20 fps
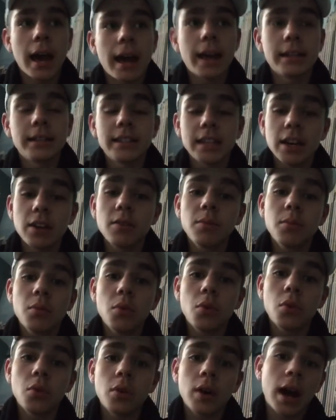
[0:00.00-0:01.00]
and Darren
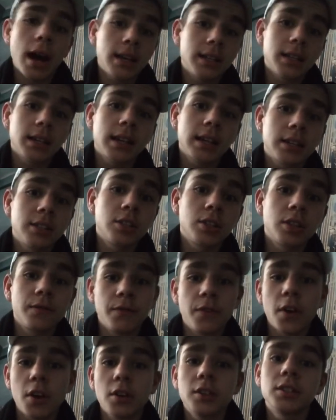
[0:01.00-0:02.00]
Moore, as a
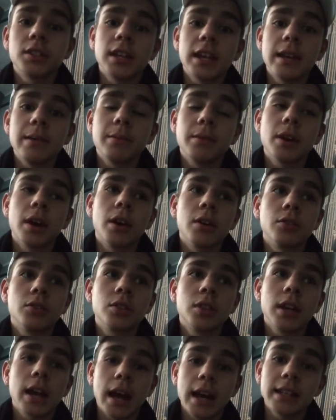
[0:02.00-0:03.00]
first team
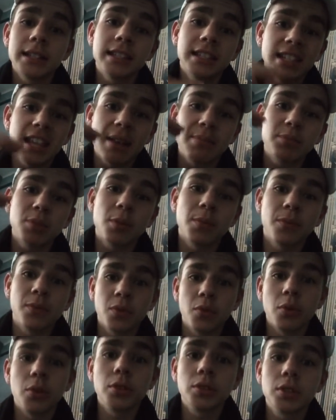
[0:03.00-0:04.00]
coach, has stepped up
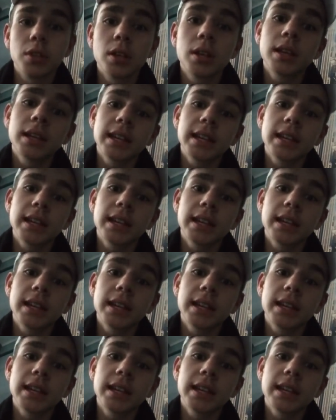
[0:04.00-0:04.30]
for us,